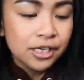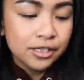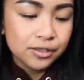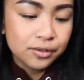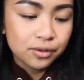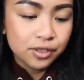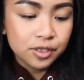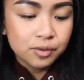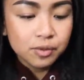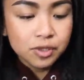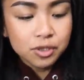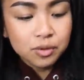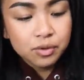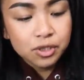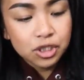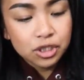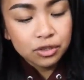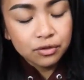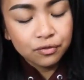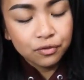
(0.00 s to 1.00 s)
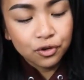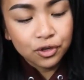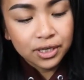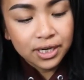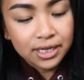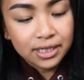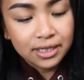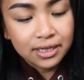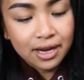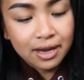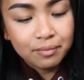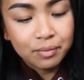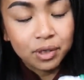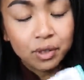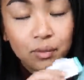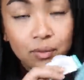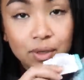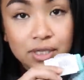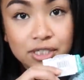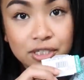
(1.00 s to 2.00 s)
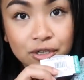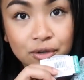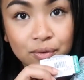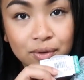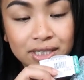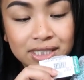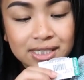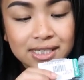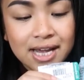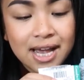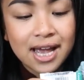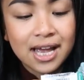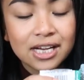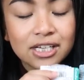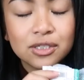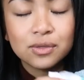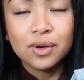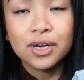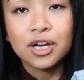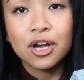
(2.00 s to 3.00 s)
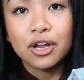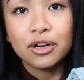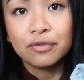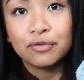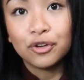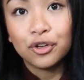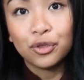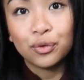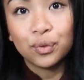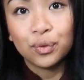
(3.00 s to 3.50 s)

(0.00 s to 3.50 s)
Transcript: So this was originally $4.99, but it was a green tag, so I got it for